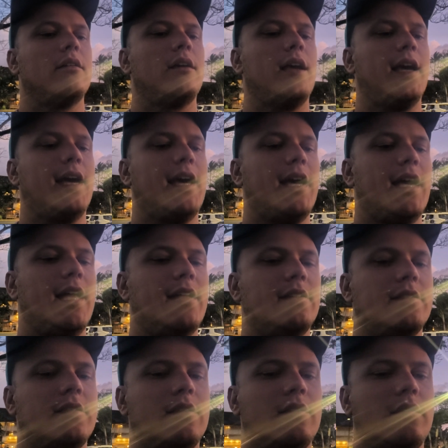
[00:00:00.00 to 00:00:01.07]

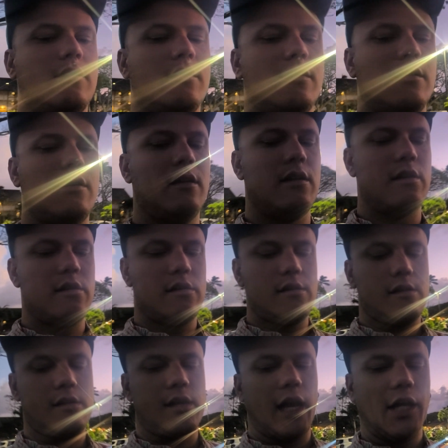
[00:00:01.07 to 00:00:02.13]
And
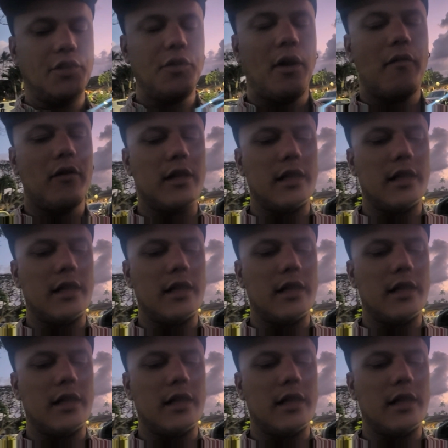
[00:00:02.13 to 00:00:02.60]
I do have a